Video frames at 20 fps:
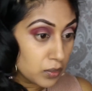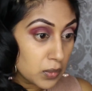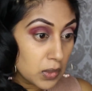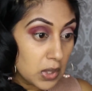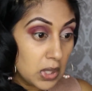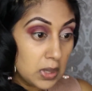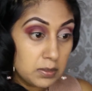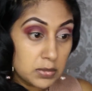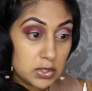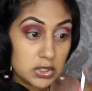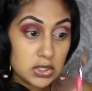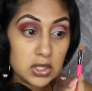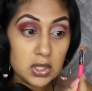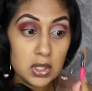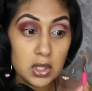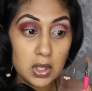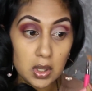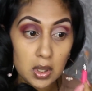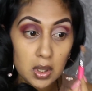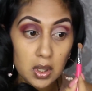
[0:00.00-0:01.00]
I'm just
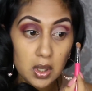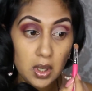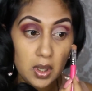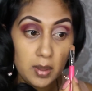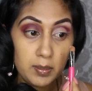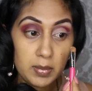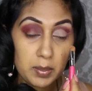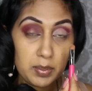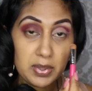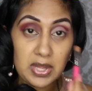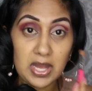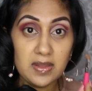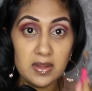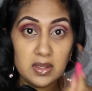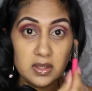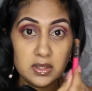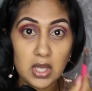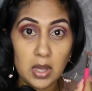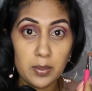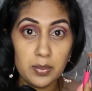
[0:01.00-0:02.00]
gonna apply that
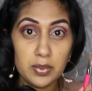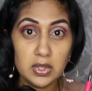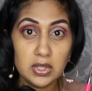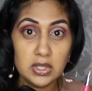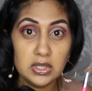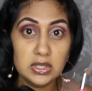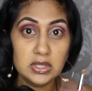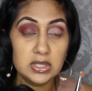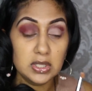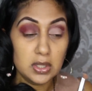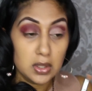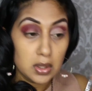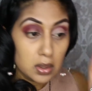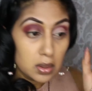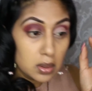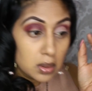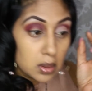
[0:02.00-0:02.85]
on top of the concealer.